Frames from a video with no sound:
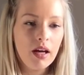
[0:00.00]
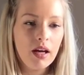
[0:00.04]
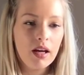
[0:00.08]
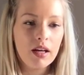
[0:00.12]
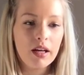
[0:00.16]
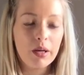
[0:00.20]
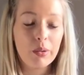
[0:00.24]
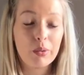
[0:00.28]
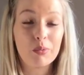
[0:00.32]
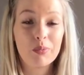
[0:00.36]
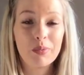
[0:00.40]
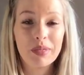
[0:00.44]

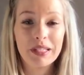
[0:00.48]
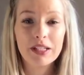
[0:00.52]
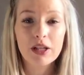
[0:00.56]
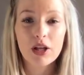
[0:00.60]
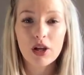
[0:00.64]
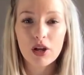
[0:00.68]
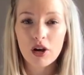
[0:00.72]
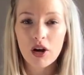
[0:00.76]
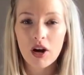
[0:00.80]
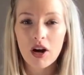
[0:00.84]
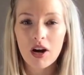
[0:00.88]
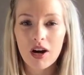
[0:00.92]
It would mean a
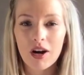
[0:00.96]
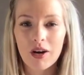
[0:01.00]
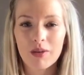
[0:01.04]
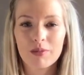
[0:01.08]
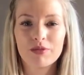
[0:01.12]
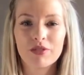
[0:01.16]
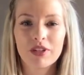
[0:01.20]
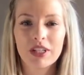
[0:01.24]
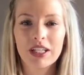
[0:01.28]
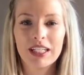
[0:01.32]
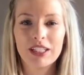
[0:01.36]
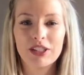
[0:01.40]
lot.
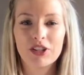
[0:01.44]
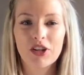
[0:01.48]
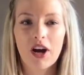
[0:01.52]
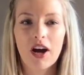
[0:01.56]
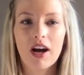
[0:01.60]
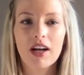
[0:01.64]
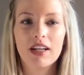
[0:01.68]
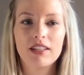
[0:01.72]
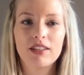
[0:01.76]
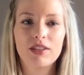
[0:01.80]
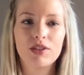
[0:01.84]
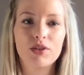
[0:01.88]
I'm really
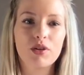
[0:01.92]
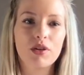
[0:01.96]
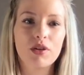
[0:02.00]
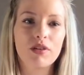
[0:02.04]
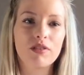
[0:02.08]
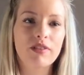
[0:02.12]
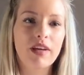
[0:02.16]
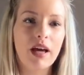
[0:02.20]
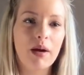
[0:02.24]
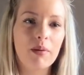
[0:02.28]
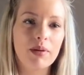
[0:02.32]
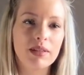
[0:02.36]
trying to sort
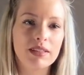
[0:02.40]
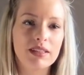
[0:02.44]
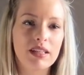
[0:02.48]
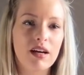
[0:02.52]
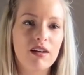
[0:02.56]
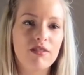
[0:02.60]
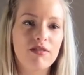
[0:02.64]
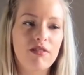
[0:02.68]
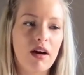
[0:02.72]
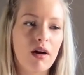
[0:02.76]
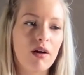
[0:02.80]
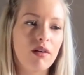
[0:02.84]
of get
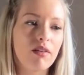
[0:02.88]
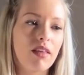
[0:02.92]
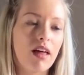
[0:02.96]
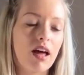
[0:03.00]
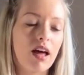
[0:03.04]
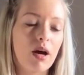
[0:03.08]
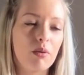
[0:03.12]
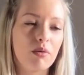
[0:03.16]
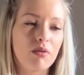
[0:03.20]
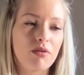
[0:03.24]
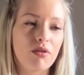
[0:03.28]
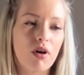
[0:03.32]
myself out
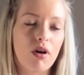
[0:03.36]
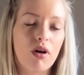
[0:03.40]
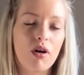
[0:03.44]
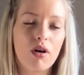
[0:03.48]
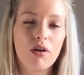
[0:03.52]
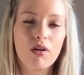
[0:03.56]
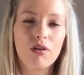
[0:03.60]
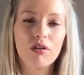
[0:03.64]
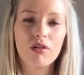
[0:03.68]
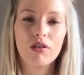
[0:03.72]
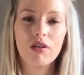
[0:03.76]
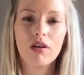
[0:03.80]
there with the
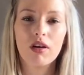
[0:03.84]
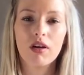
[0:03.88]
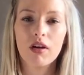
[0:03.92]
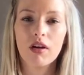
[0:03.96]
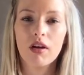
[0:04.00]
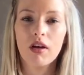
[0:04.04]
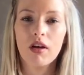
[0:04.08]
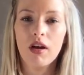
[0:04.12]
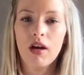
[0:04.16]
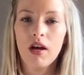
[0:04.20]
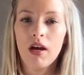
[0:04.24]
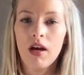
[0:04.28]
whole
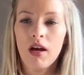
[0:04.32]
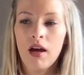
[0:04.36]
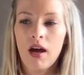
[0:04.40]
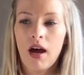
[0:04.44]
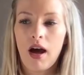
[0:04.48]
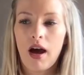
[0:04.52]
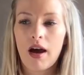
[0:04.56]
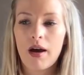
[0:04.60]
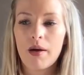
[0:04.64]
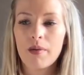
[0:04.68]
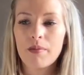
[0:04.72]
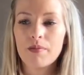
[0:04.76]

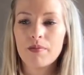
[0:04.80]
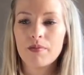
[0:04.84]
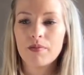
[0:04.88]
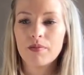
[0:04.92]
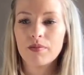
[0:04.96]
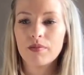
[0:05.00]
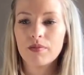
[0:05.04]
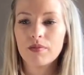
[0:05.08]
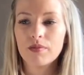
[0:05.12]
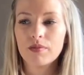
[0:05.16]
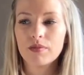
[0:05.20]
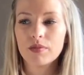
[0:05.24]

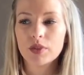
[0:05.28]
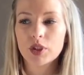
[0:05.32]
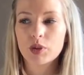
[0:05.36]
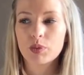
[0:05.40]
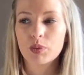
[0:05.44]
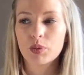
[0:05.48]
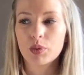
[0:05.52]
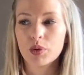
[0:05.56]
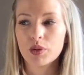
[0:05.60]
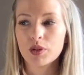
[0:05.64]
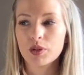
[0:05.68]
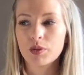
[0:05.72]

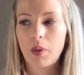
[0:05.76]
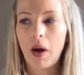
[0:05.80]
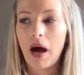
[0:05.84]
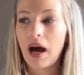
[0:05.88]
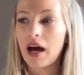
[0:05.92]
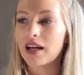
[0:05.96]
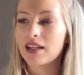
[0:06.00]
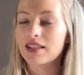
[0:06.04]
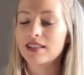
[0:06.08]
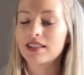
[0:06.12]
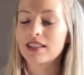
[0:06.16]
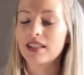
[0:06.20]
sports
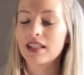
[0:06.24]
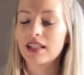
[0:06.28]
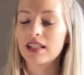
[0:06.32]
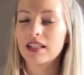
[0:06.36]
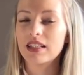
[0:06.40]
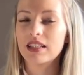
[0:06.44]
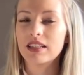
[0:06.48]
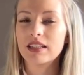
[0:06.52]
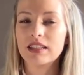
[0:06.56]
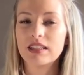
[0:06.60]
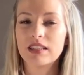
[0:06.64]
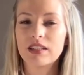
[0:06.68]
person
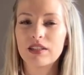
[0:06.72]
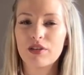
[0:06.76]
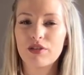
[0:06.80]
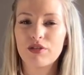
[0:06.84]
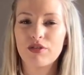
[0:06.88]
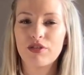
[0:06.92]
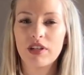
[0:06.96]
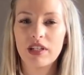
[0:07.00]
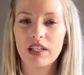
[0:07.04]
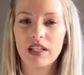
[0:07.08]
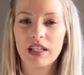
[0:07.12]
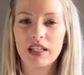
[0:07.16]
and
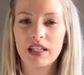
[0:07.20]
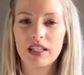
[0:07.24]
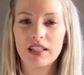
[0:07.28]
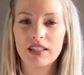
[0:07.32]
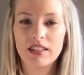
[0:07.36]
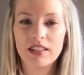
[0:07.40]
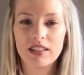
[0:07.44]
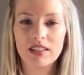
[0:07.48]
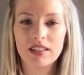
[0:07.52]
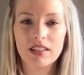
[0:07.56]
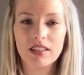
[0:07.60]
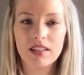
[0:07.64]

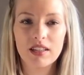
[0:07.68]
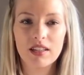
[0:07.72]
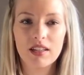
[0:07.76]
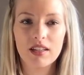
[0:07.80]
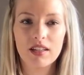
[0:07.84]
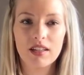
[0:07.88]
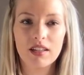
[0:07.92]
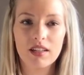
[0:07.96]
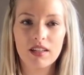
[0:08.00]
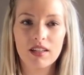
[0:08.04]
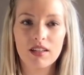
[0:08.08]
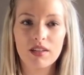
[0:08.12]
fitness,
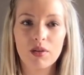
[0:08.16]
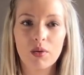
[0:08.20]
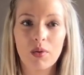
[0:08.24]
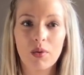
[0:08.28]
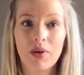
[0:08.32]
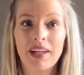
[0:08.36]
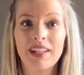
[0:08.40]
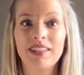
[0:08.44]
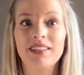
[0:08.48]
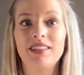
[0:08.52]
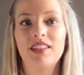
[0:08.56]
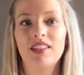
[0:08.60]
or
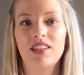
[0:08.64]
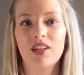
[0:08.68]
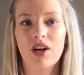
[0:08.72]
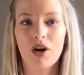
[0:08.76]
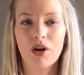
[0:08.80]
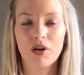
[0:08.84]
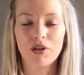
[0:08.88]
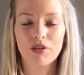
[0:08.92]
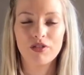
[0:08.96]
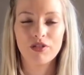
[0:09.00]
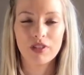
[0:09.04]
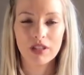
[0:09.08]
into the
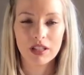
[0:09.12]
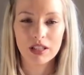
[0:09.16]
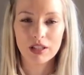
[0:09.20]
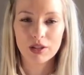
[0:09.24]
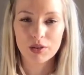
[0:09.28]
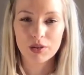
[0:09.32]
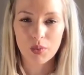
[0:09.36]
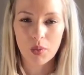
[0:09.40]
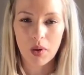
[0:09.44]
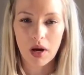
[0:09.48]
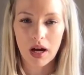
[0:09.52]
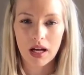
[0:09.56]
whole
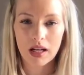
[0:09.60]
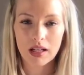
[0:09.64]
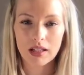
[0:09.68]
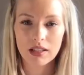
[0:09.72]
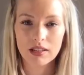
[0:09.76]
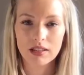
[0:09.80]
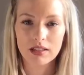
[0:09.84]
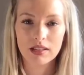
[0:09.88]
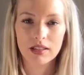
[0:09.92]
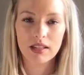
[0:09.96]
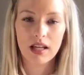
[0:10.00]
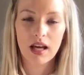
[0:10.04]
fitness
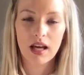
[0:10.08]
world,